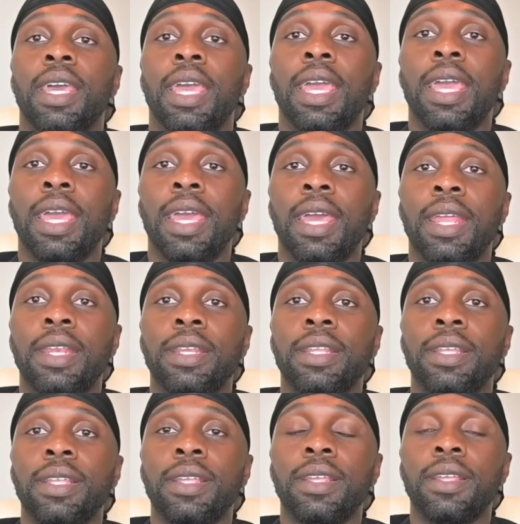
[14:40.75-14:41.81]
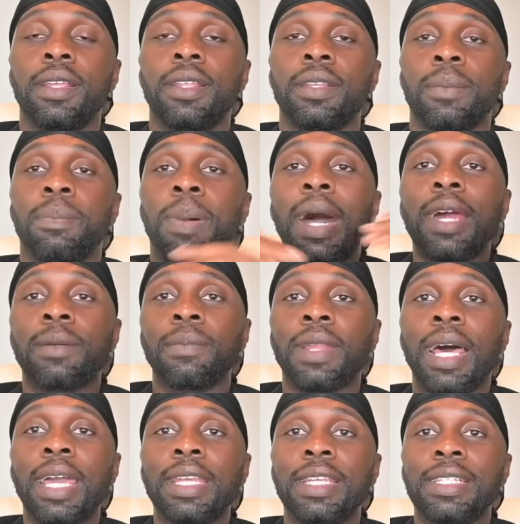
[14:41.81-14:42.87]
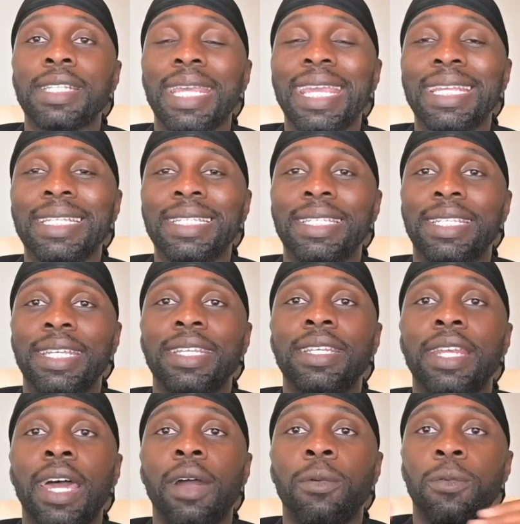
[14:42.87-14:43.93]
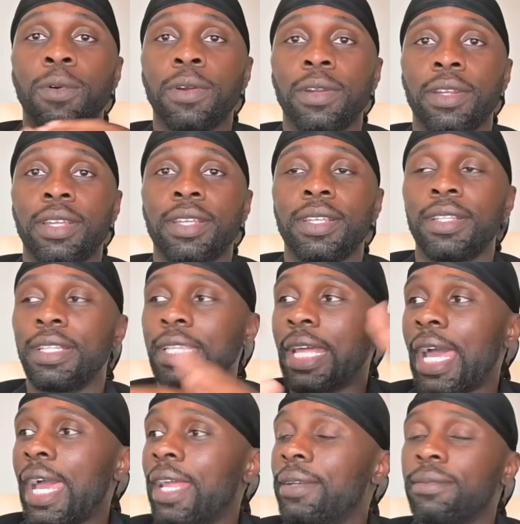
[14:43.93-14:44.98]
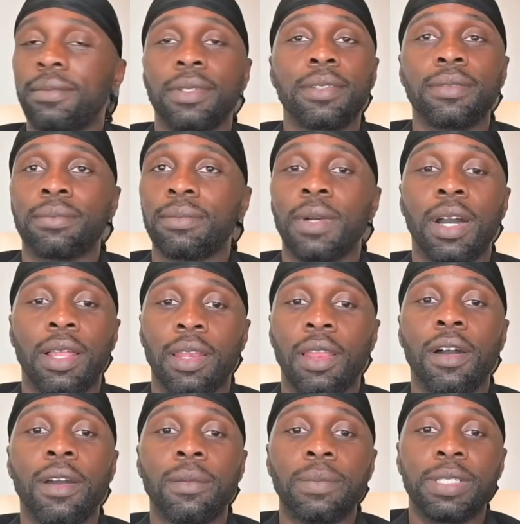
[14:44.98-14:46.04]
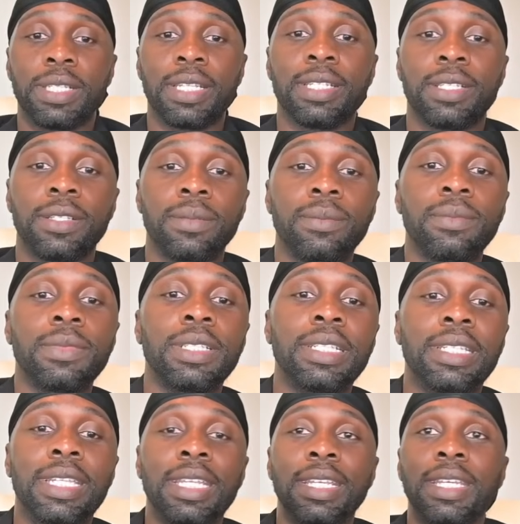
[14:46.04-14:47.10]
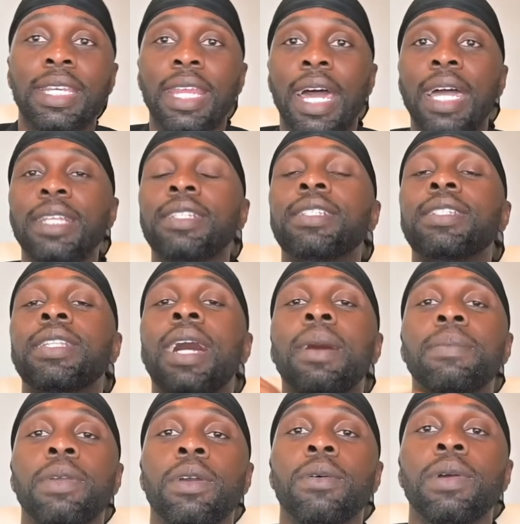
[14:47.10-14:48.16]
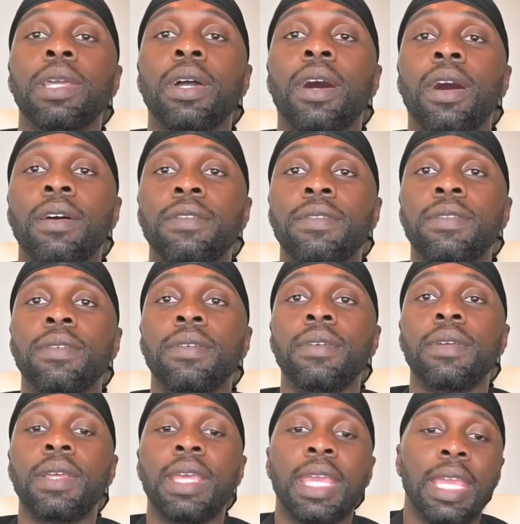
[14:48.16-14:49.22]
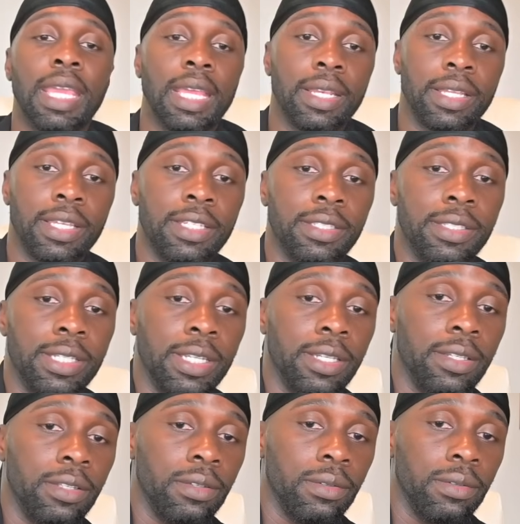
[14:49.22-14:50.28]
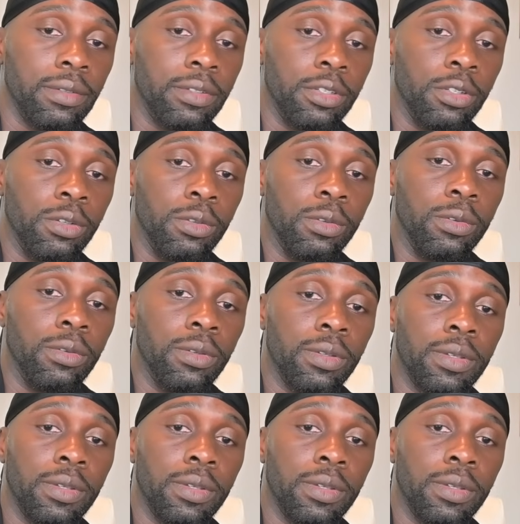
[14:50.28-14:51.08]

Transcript: And the bottom line is it did not work. That alarm system did not stop going off. It continued to